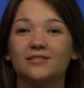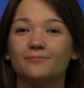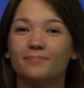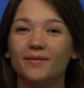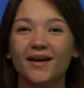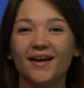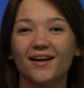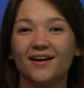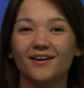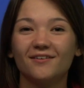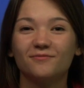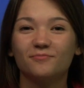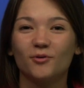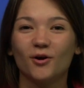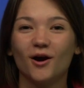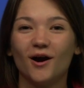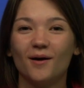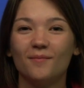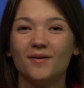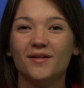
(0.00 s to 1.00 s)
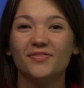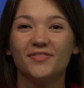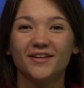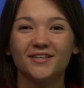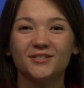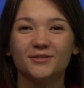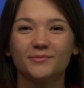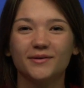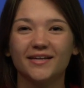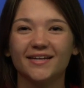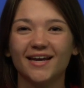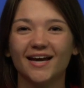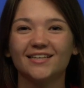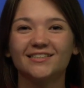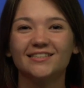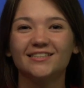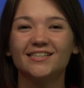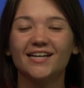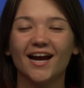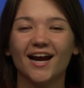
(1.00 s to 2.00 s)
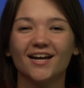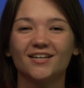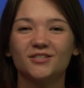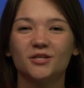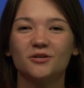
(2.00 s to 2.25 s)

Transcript: Speaking of prom, this week SGA is